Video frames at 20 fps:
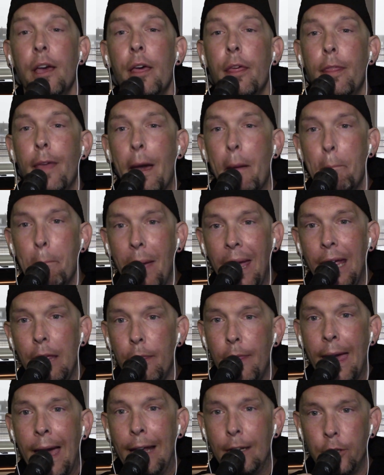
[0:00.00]
that
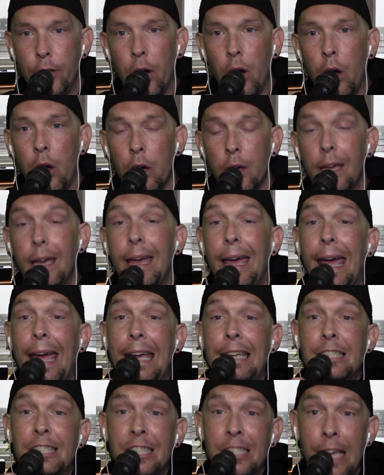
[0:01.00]
made that dog
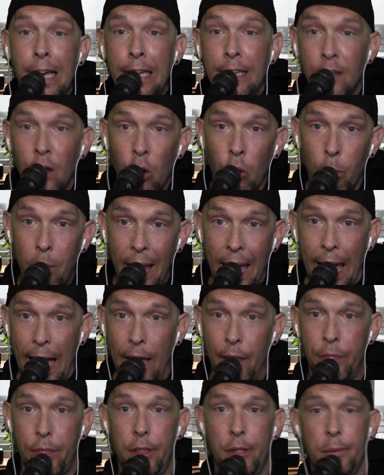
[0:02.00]
a
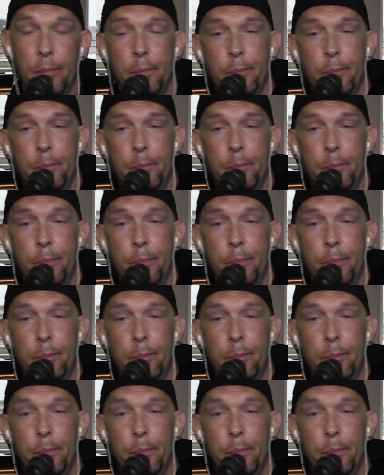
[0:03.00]
psychopath.